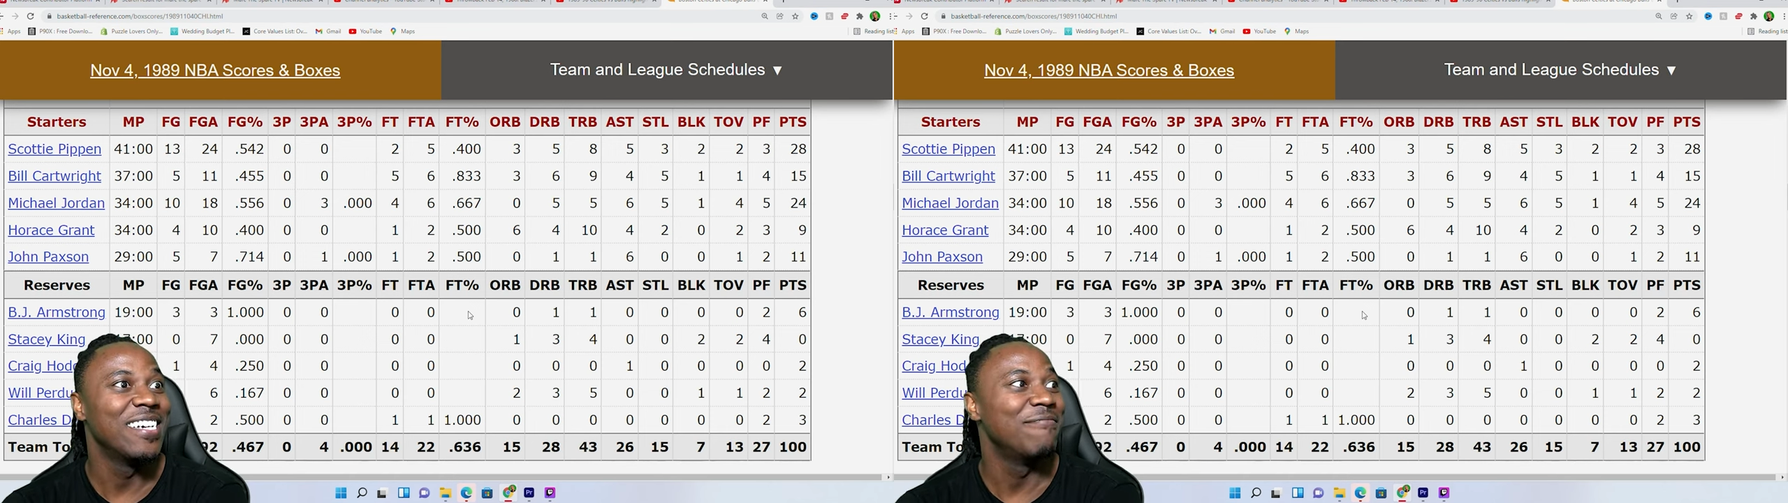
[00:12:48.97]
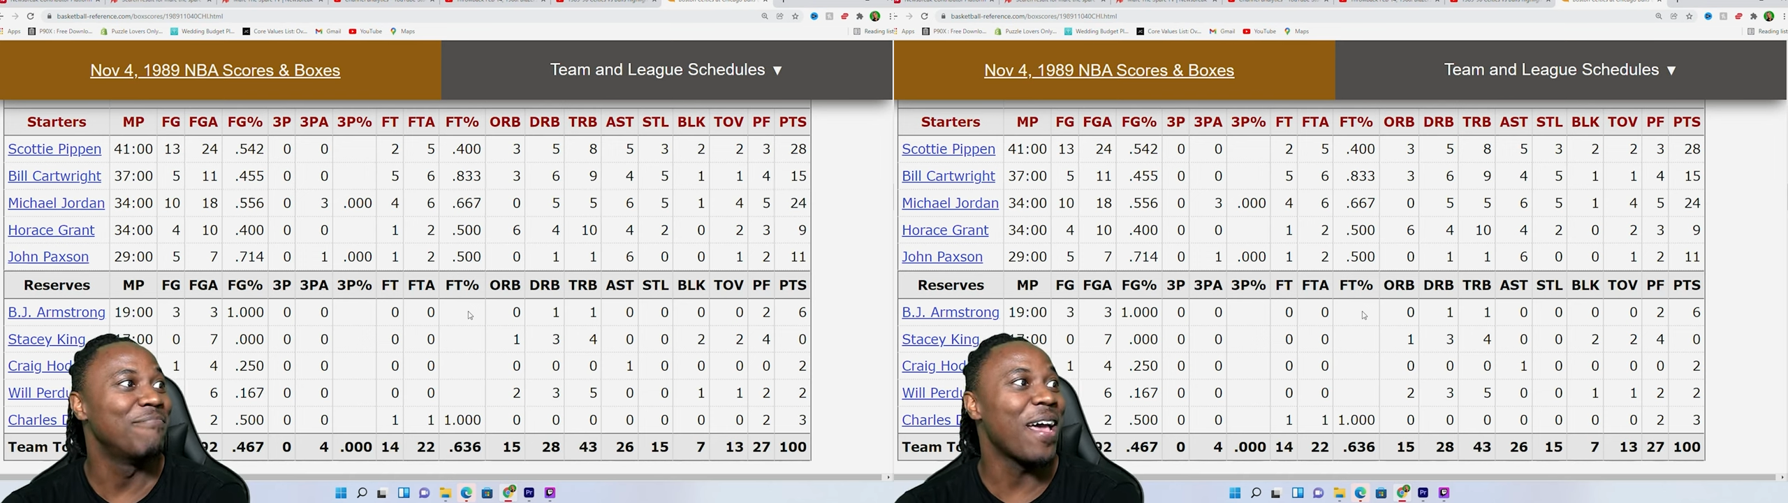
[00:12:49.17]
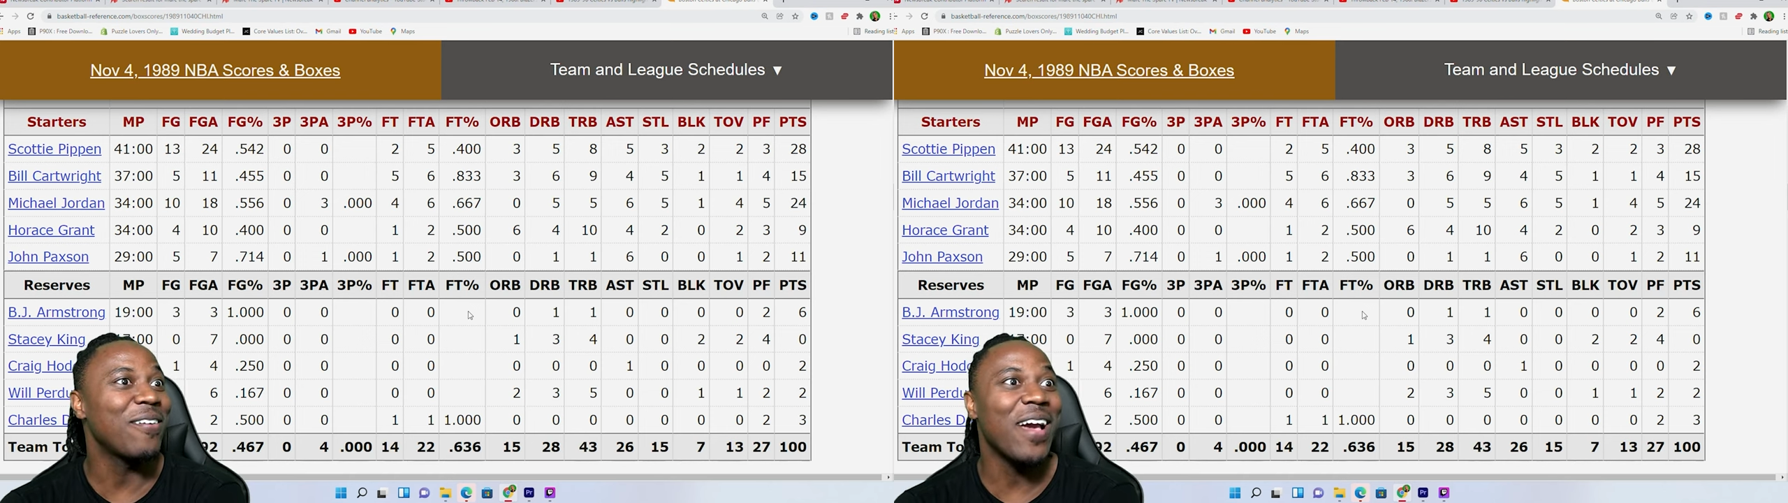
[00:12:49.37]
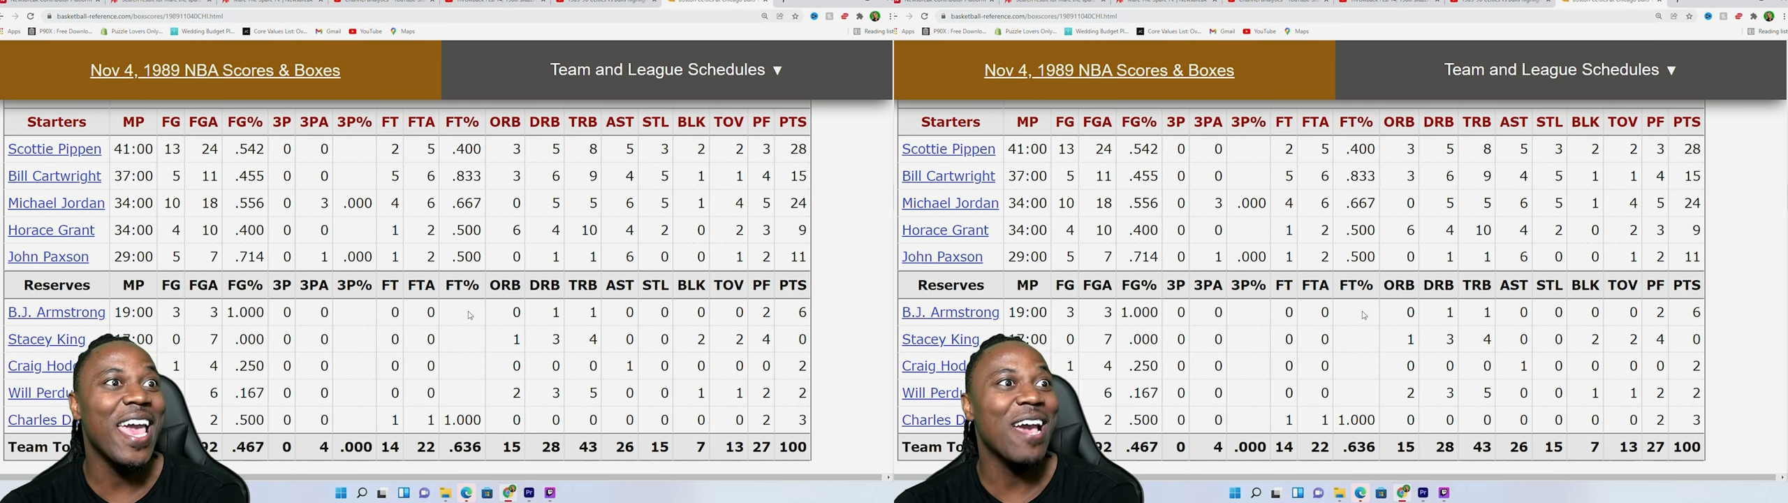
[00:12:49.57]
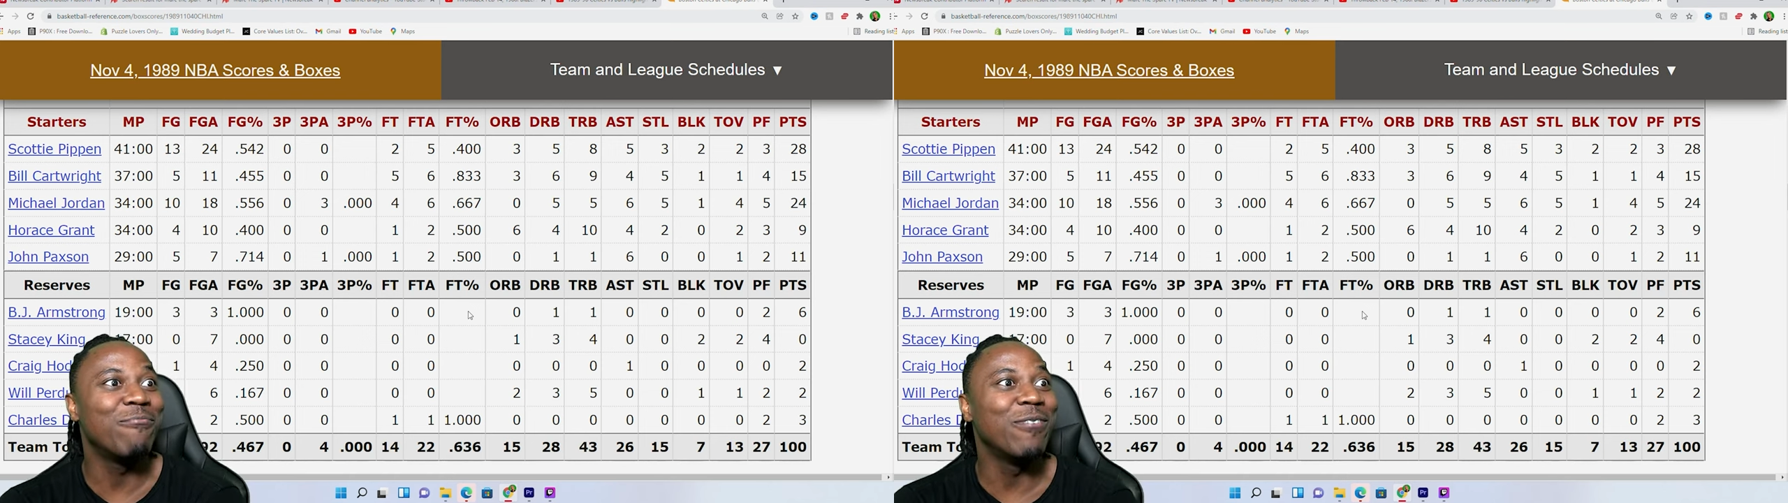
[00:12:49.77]
Michael
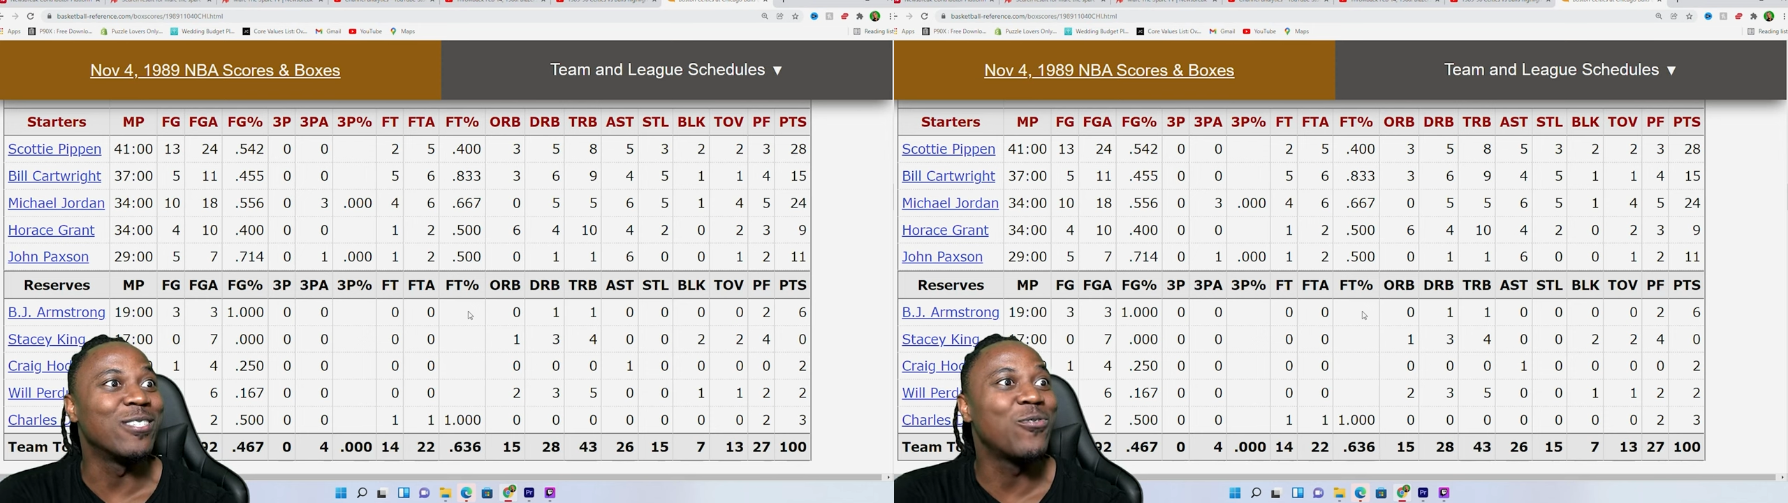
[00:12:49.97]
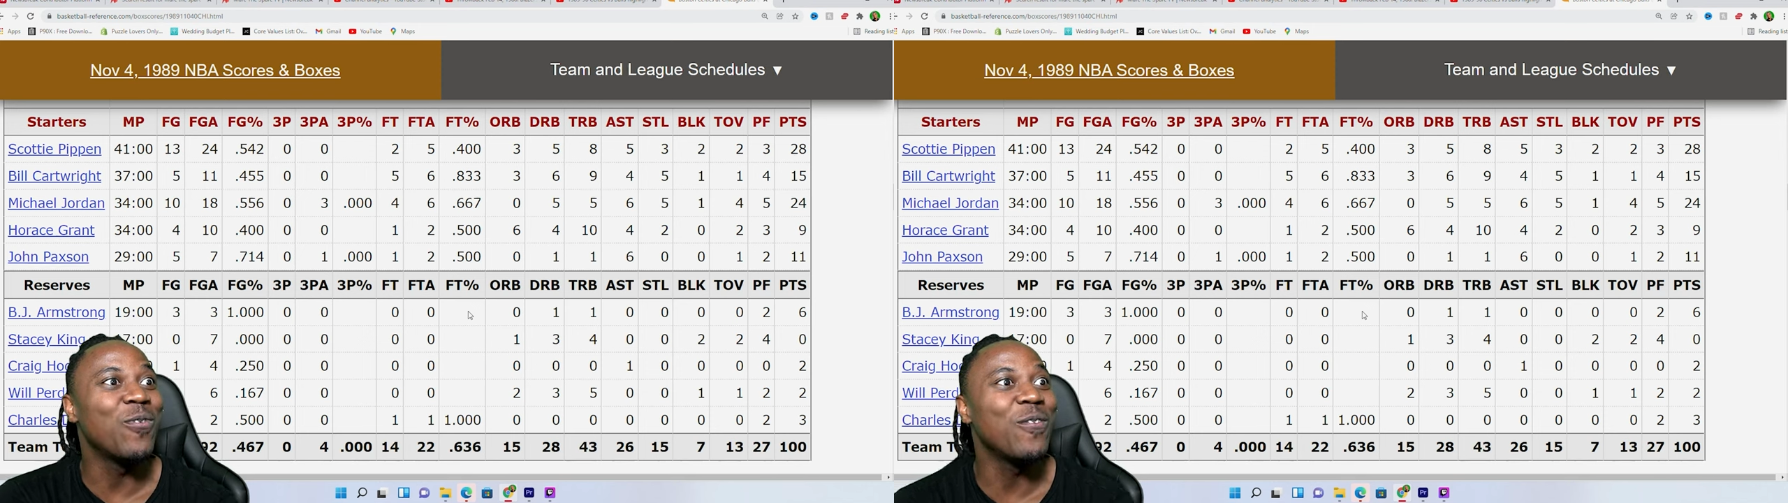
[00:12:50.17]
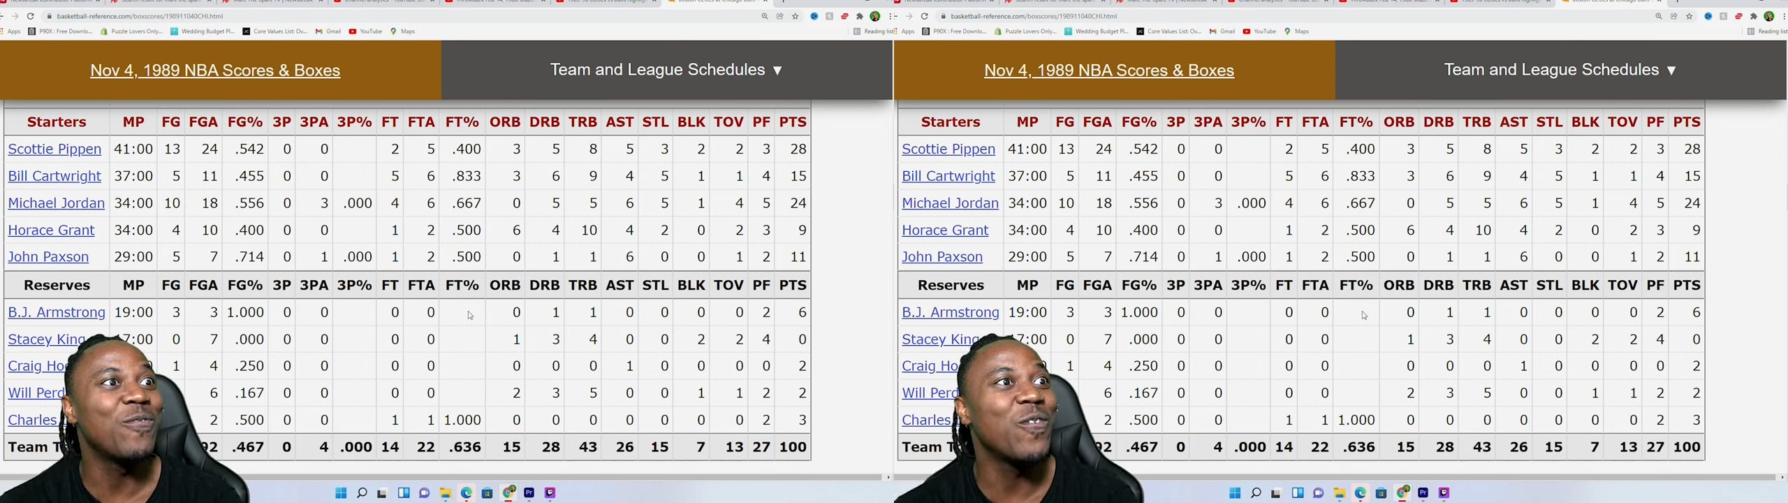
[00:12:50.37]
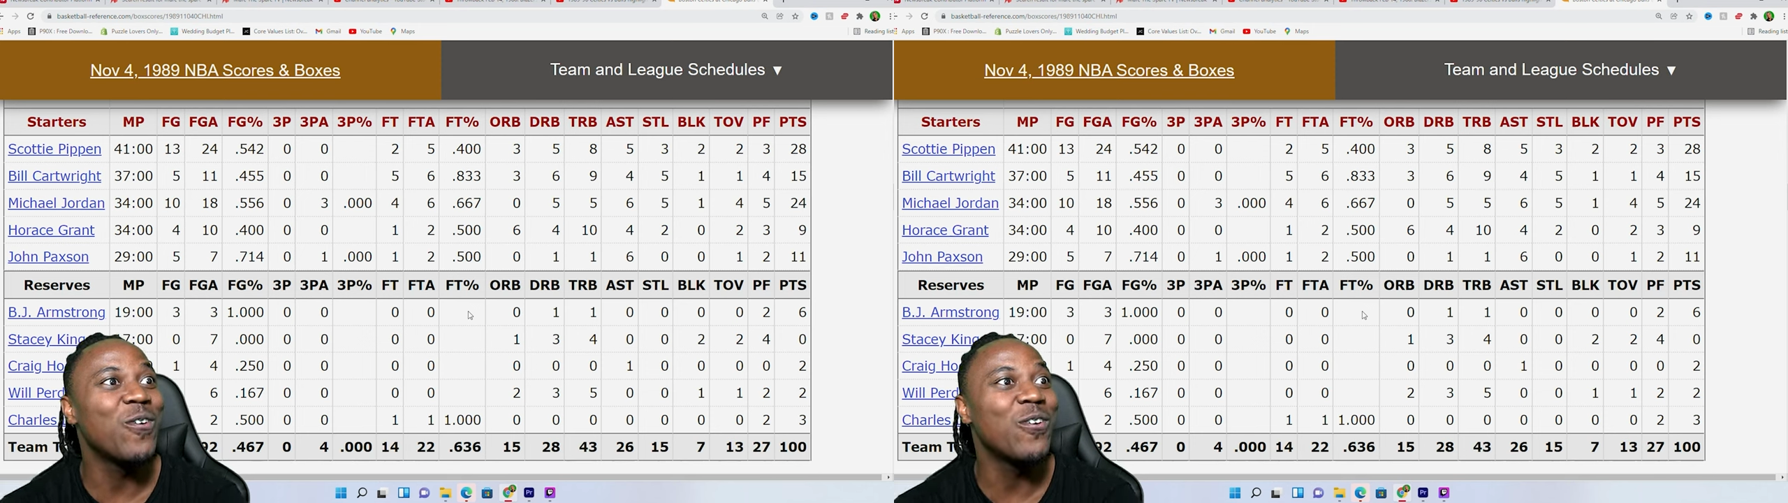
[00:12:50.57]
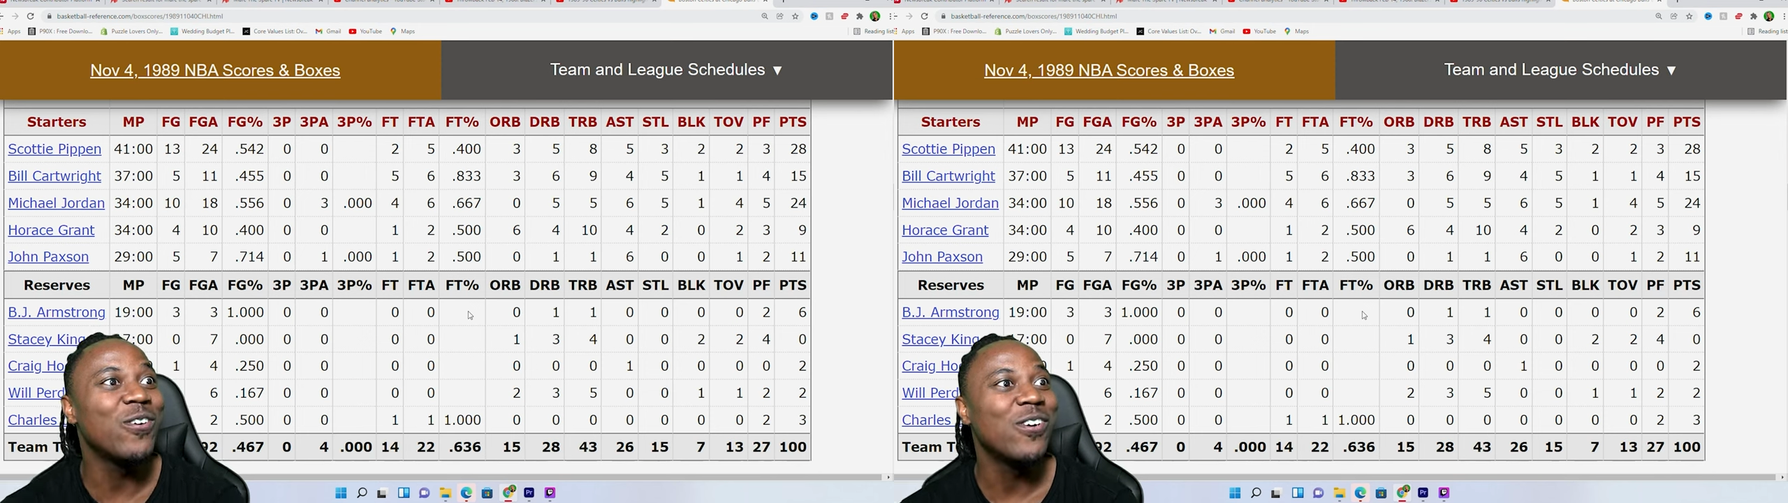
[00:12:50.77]
had what
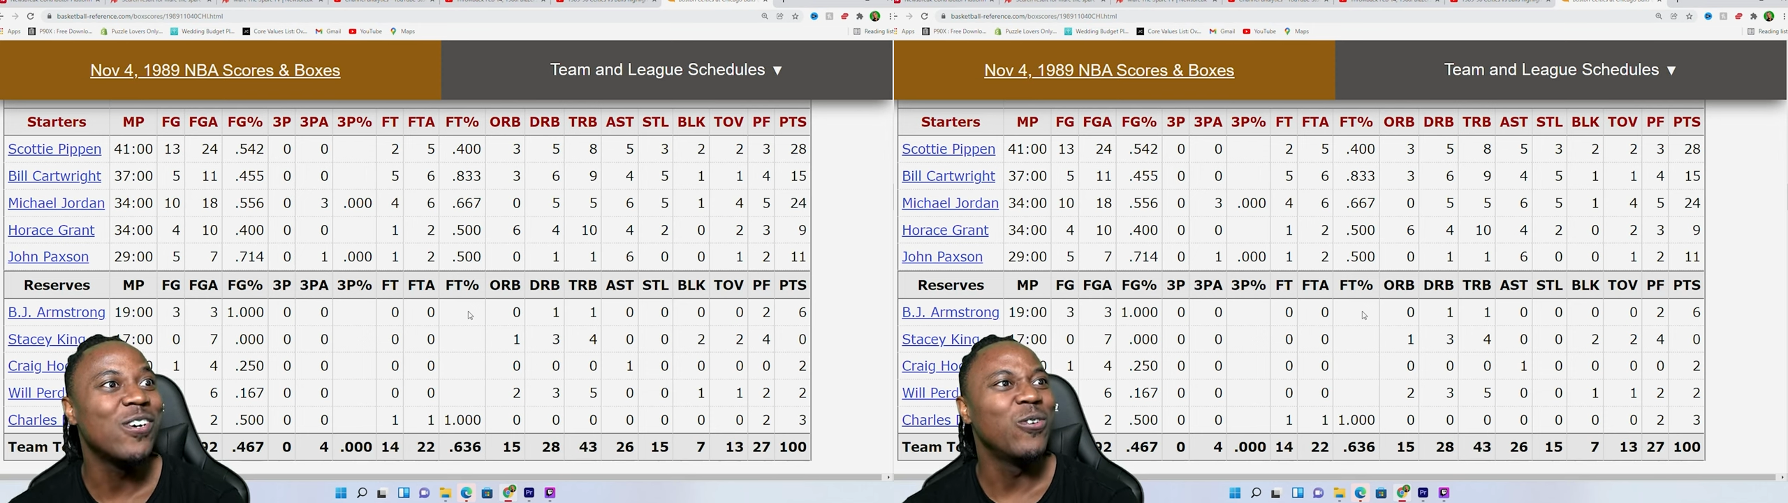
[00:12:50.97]
24?